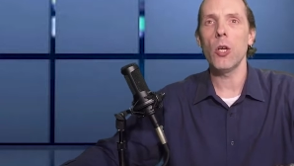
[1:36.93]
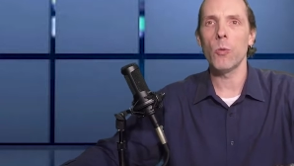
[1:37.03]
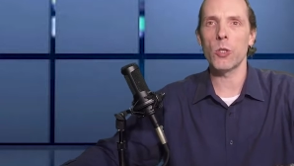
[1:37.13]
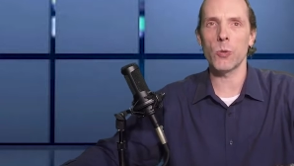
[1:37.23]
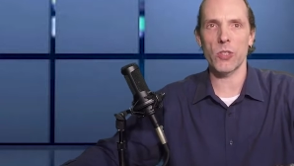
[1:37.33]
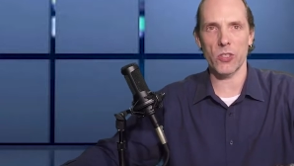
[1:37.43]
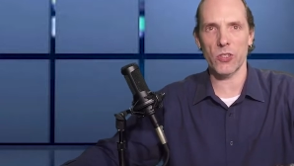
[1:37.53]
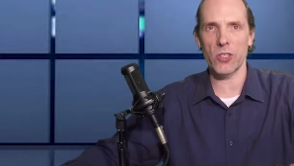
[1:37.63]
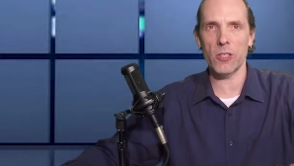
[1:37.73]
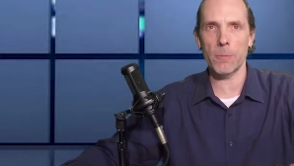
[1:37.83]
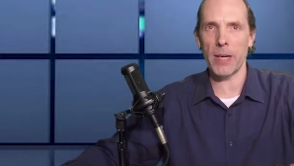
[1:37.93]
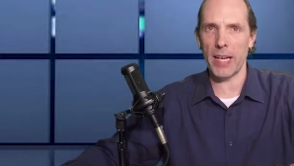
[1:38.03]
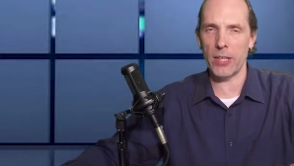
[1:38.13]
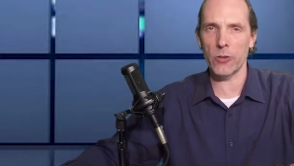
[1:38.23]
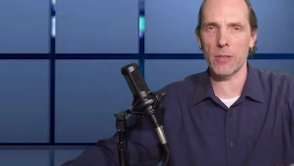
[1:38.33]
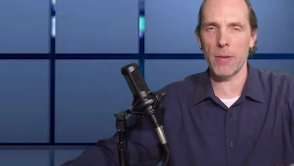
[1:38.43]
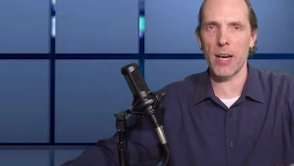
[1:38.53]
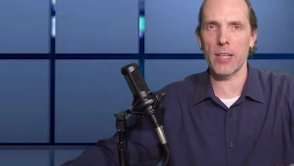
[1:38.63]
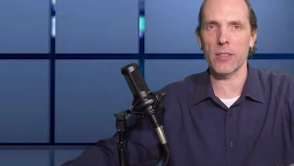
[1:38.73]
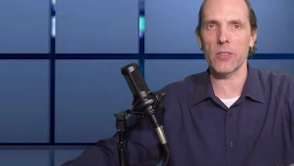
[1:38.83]
which was assisted by Adrian
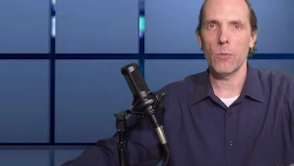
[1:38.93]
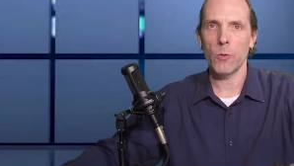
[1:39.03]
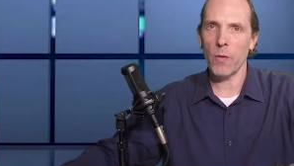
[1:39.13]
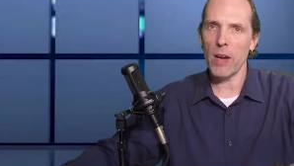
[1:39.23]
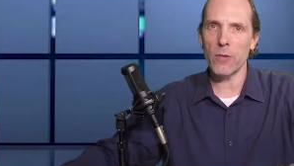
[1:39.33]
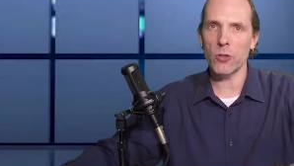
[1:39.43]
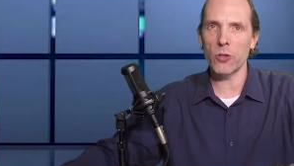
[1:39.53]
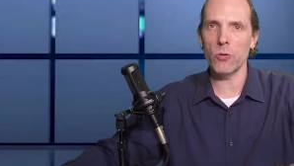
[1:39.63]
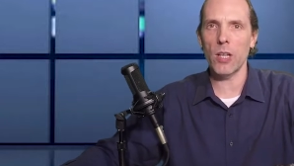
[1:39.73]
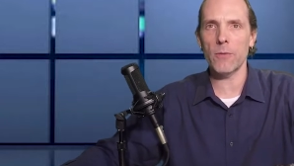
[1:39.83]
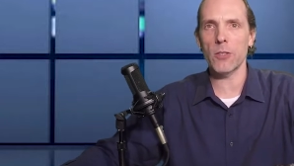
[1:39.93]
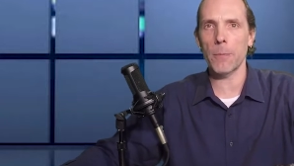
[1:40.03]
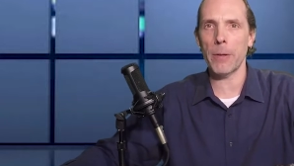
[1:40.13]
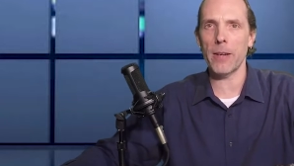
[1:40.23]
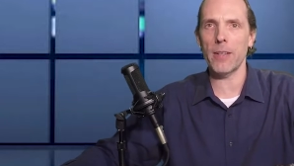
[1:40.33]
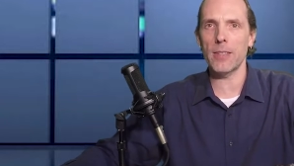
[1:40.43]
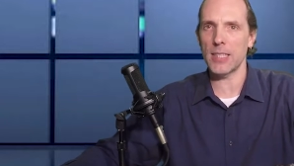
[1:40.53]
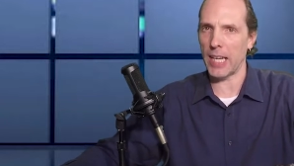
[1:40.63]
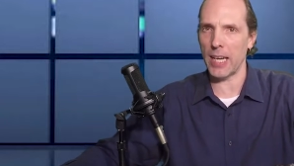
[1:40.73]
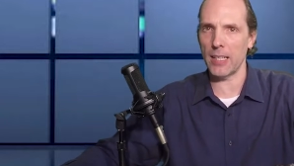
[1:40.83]
Myers. With 5:02 left in the period,
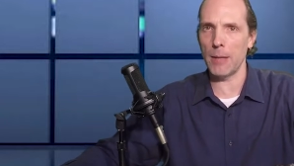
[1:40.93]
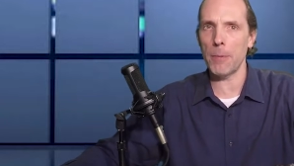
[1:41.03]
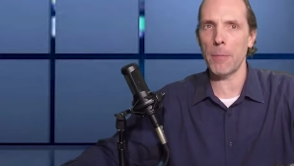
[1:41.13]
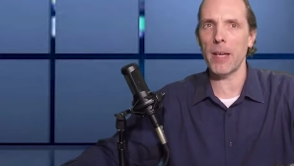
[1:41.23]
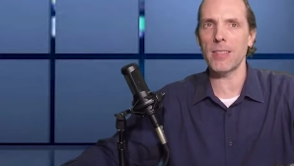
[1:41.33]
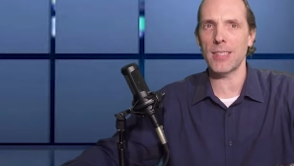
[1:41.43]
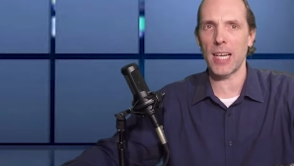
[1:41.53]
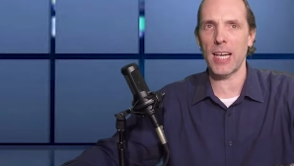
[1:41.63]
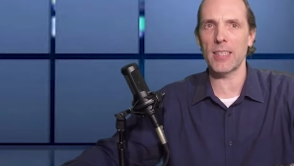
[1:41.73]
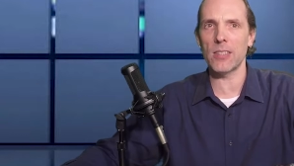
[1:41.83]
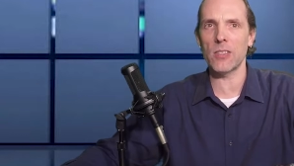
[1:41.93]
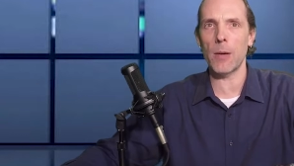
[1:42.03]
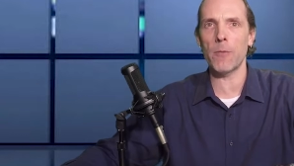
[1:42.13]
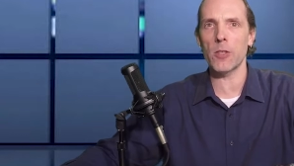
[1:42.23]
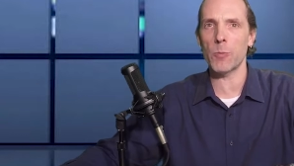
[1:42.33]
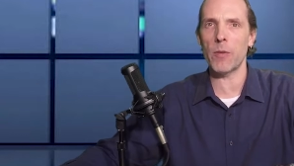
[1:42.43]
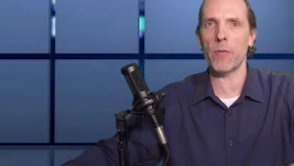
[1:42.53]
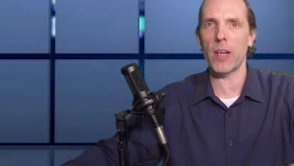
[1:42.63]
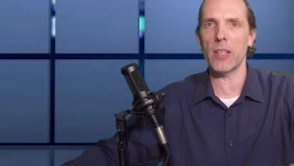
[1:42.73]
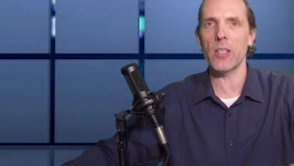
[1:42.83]
Tan Limpopet tied this up for the
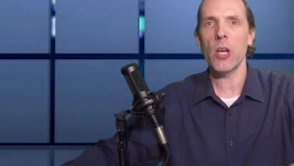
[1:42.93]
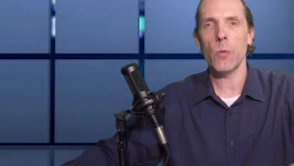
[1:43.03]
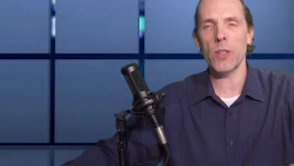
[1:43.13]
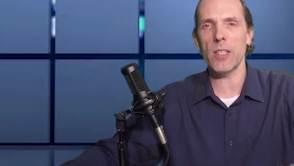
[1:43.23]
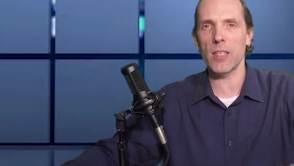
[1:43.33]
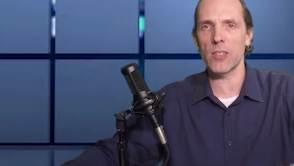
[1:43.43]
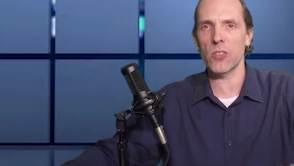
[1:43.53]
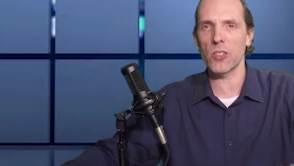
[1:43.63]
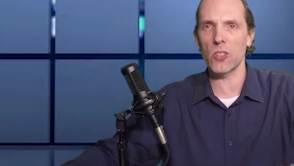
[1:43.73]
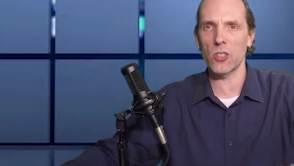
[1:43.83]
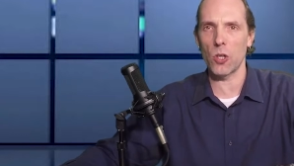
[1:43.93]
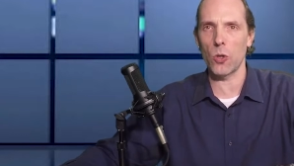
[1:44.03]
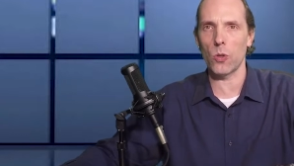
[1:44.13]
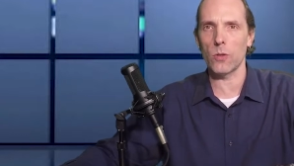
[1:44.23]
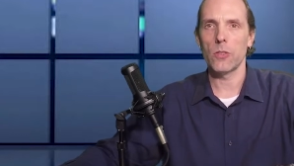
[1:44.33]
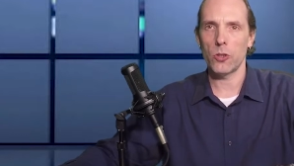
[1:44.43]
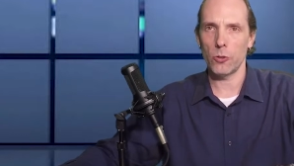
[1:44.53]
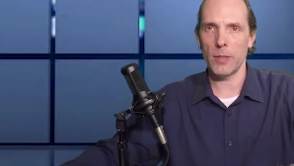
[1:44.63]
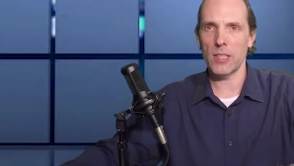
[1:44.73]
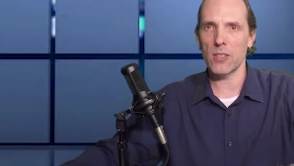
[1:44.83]
Spitfires with an unassisted goal. 2
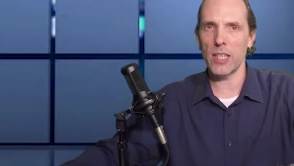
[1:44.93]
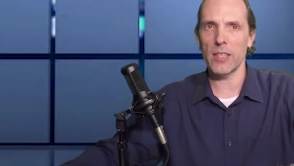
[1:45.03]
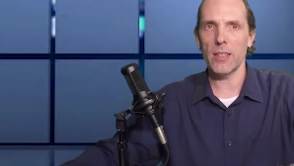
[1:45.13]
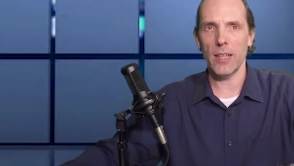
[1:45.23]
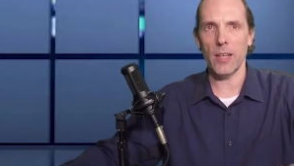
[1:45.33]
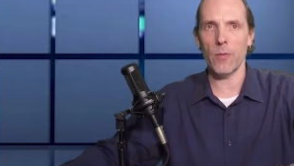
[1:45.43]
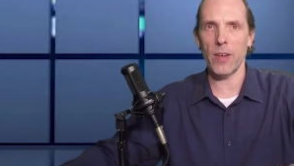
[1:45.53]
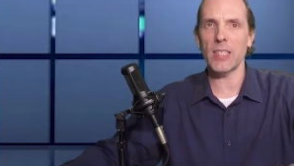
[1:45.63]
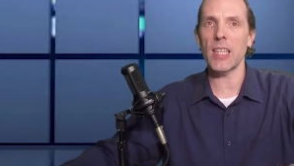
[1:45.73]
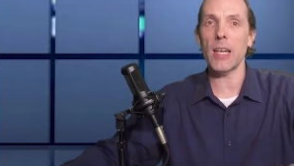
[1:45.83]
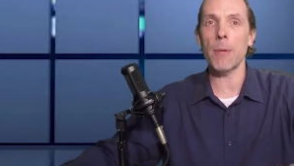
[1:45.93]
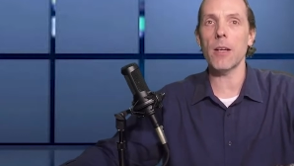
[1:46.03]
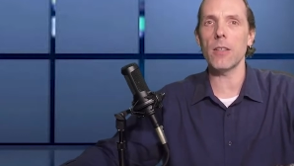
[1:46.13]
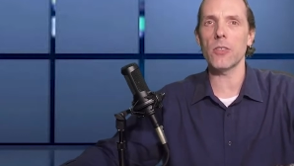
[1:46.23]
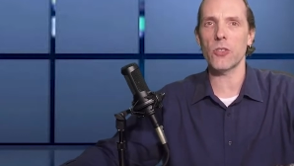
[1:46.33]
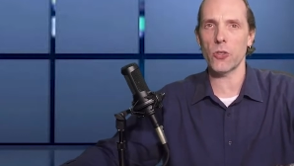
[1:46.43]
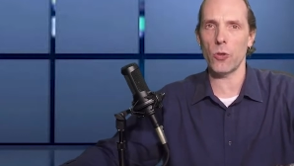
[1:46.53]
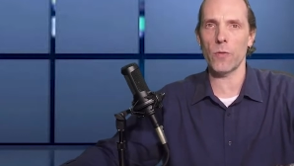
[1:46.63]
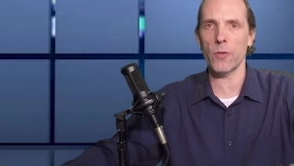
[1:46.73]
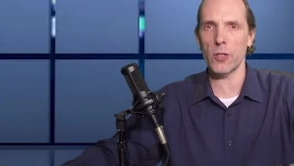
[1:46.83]
minutes later, Ithvan Tanapakul
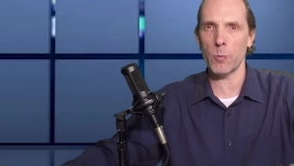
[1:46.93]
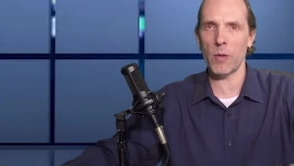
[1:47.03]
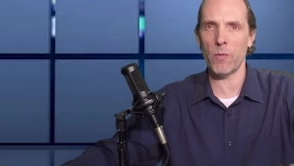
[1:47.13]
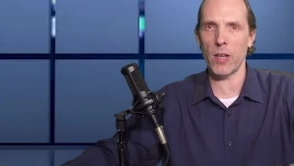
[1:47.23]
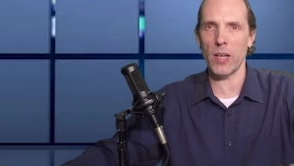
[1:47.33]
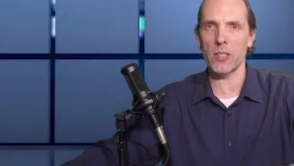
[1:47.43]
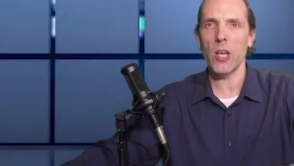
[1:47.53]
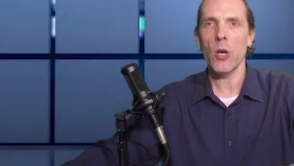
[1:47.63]
scored for the Spitfires